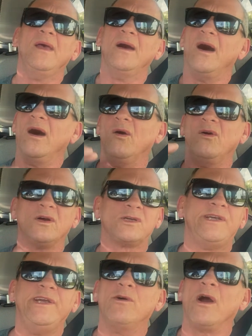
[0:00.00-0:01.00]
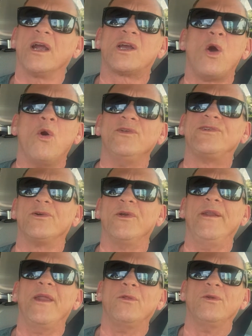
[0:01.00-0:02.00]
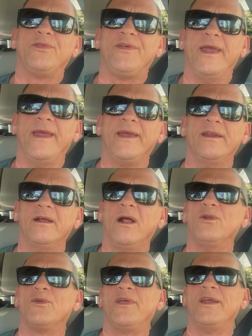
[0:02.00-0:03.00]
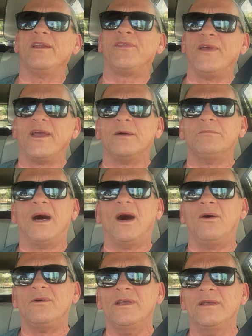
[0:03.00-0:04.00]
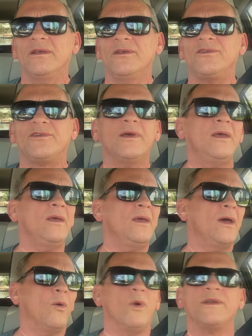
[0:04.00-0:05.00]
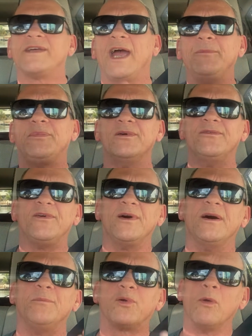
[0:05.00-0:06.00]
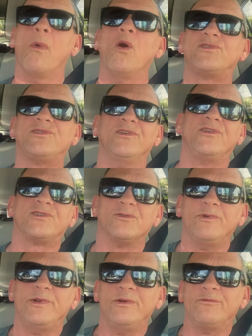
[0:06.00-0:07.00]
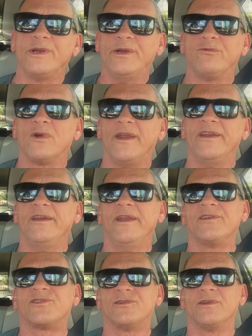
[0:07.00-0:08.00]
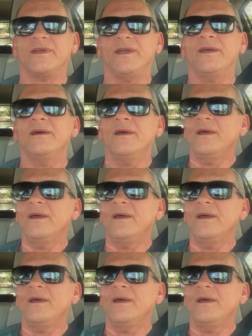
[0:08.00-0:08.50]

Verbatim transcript: Uh, QR codes are another thing. And another thing to think about is what type of uh, promotions should we run initially?